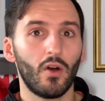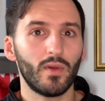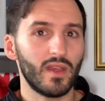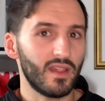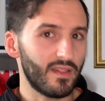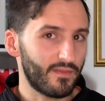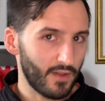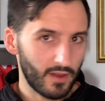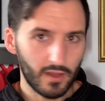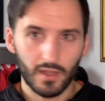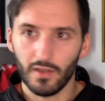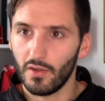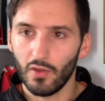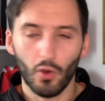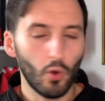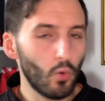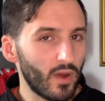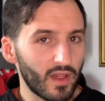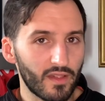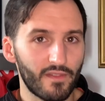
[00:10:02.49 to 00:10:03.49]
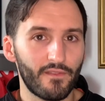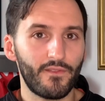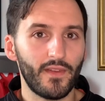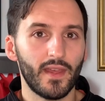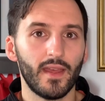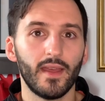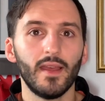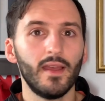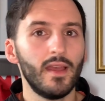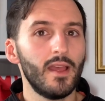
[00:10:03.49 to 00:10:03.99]
He's always
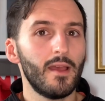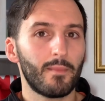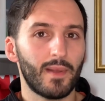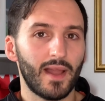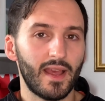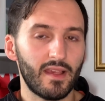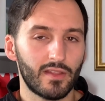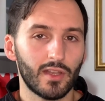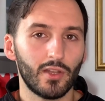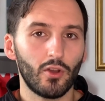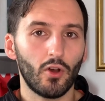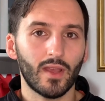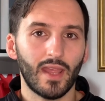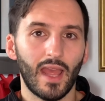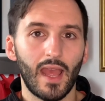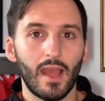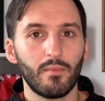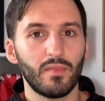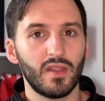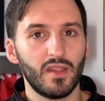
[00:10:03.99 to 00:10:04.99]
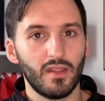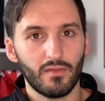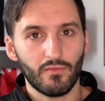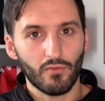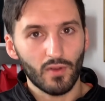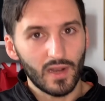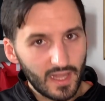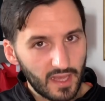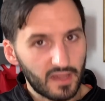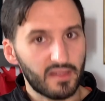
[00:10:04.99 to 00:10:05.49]
fit, plays a lot of games. He's
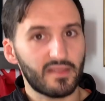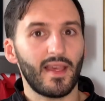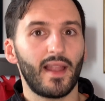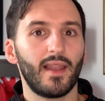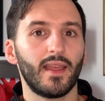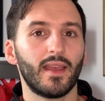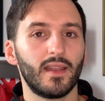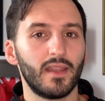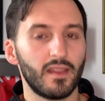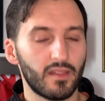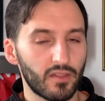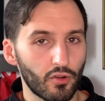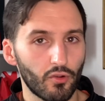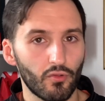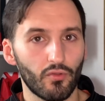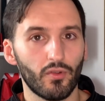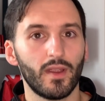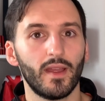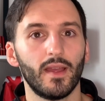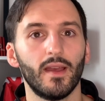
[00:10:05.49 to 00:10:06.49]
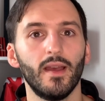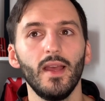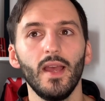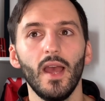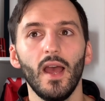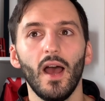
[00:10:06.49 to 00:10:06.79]
really excelling in his career.